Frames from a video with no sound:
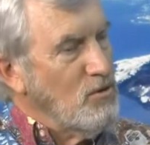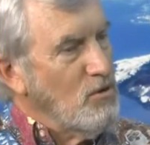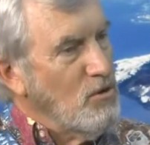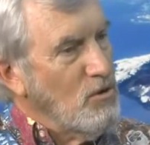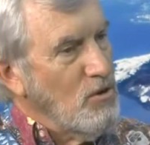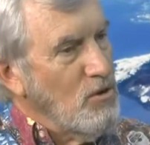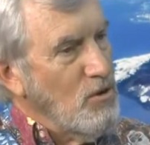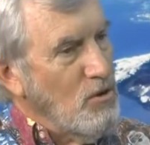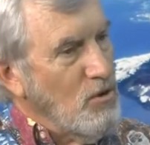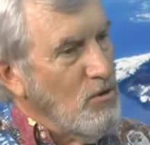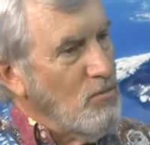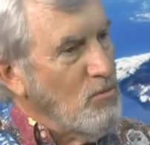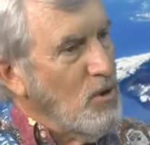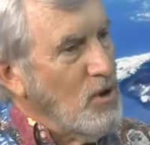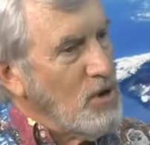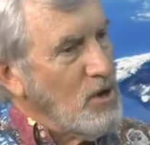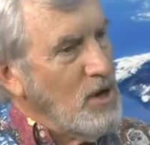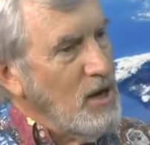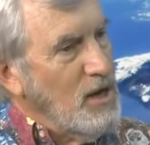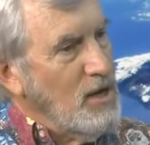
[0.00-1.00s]
or
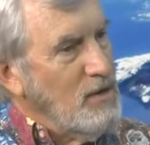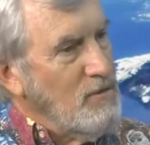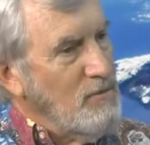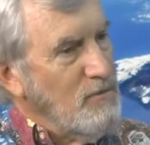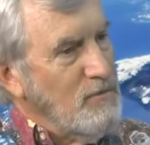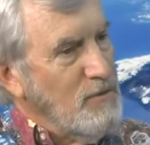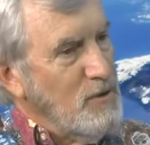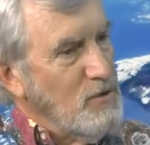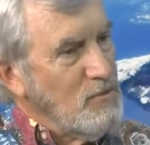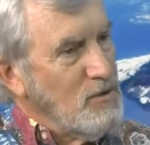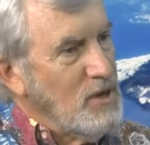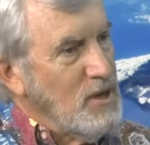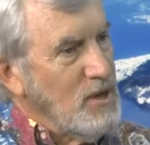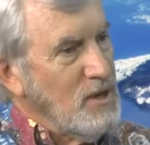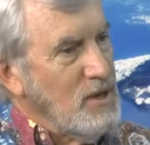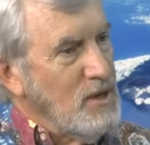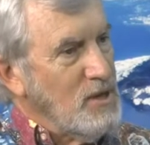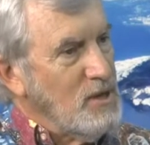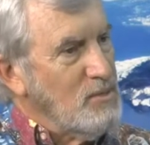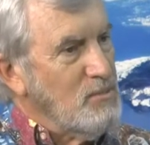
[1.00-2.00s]
what kind of field
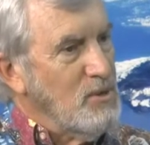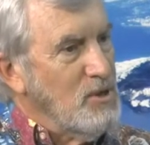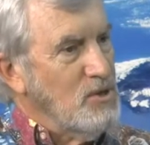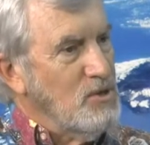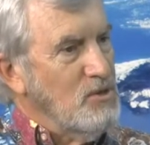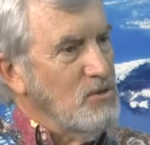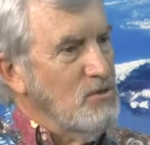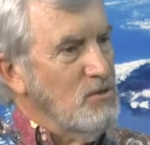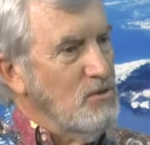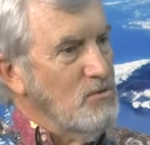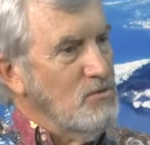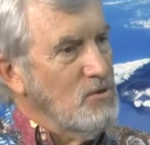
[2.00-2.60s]
techniques might you use?